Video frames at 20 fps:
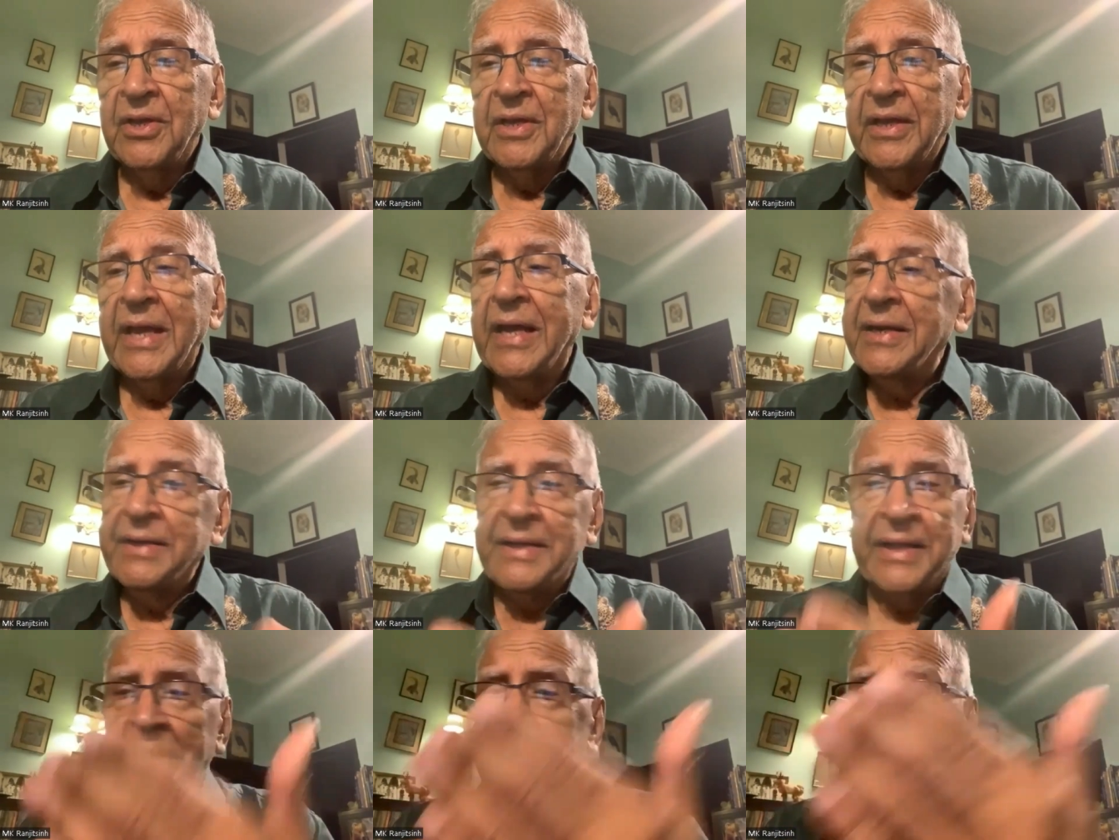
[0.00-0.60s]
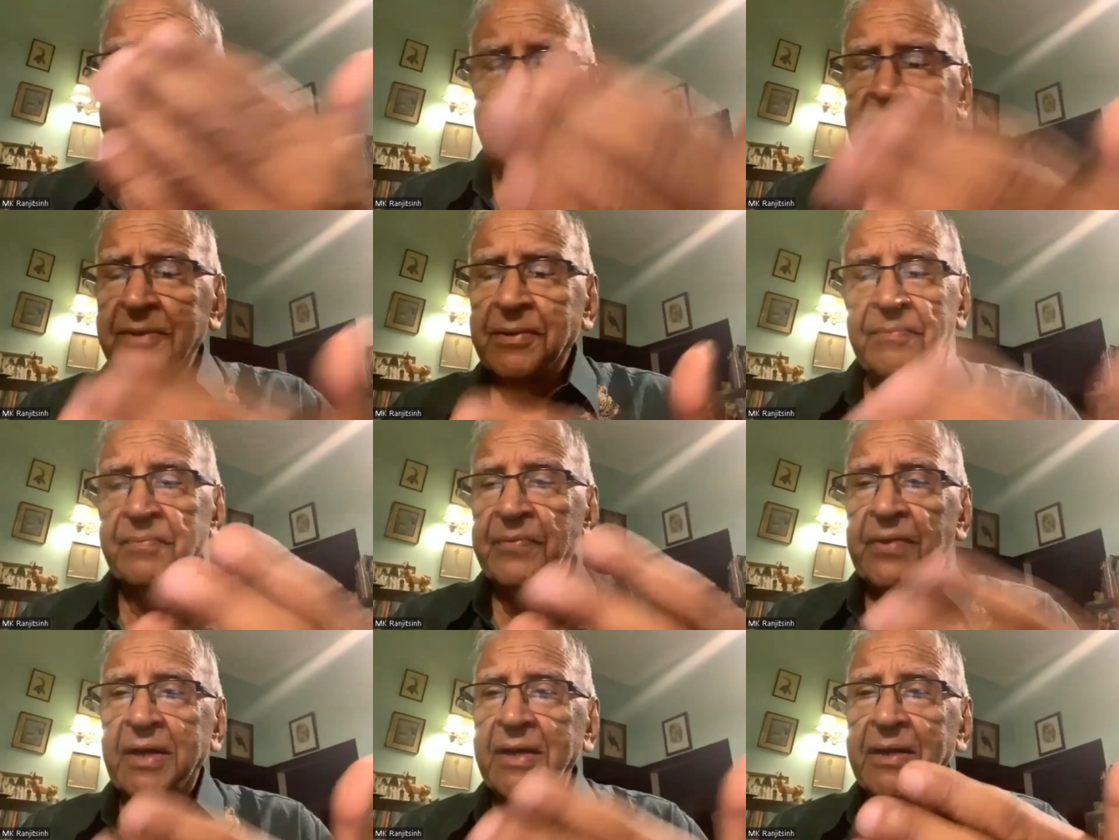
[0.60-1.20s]
and there are
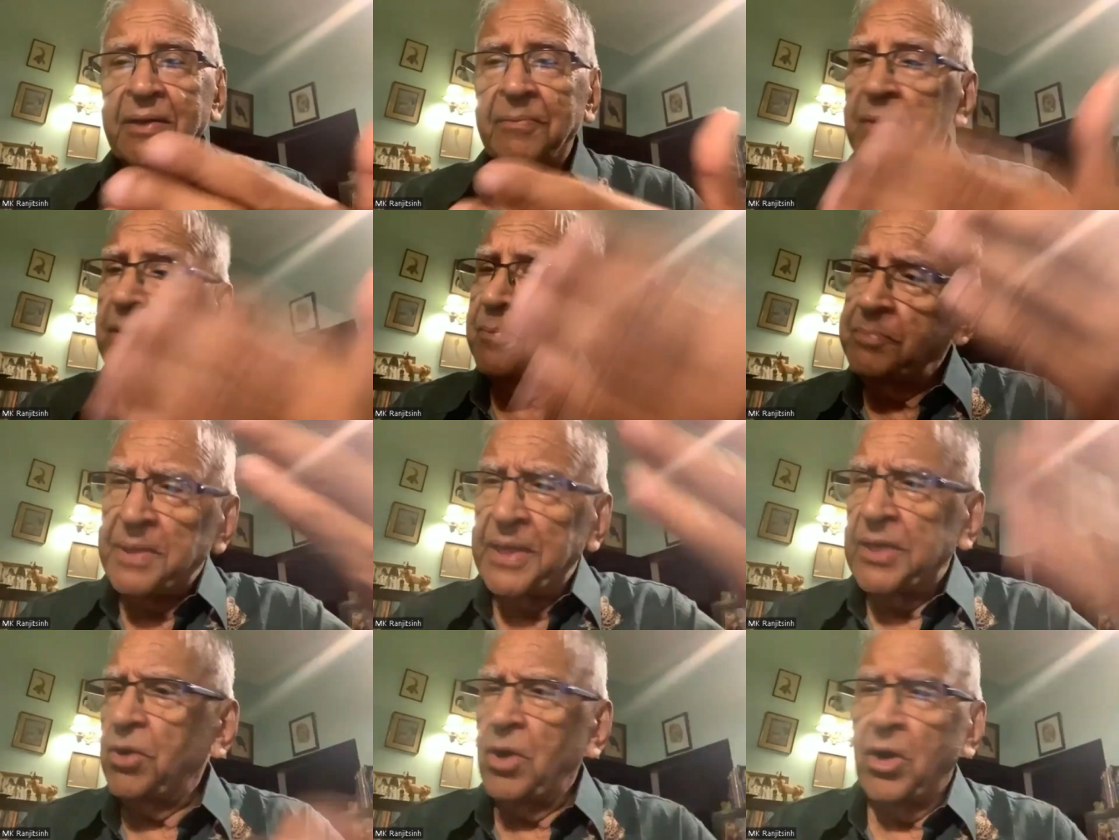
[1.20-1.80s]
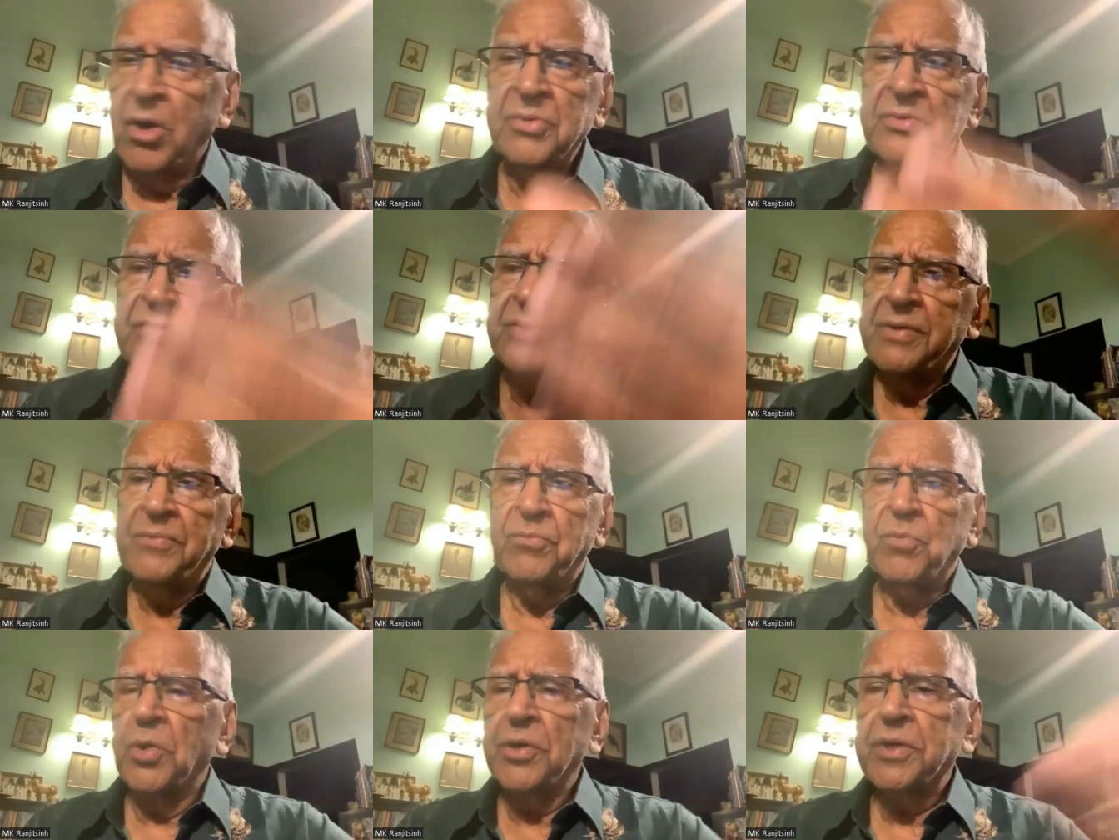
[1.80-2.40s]
uh, peacocks
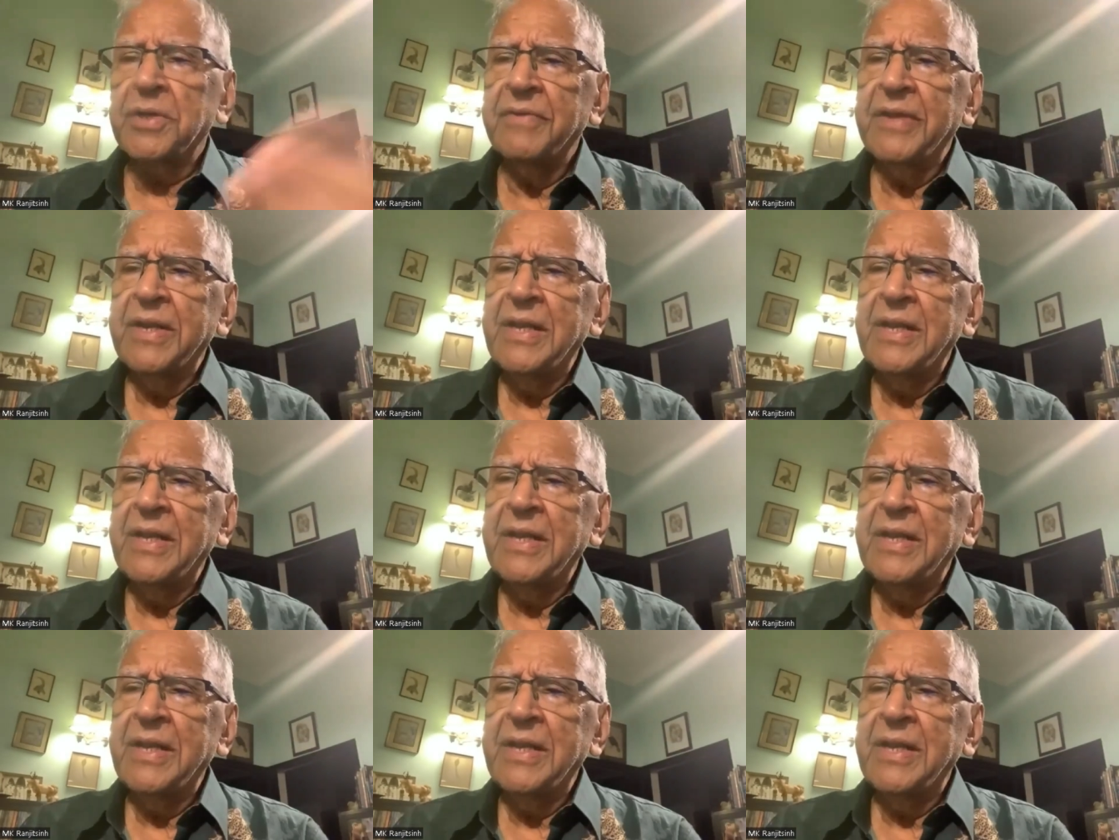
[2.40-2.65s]
and whatever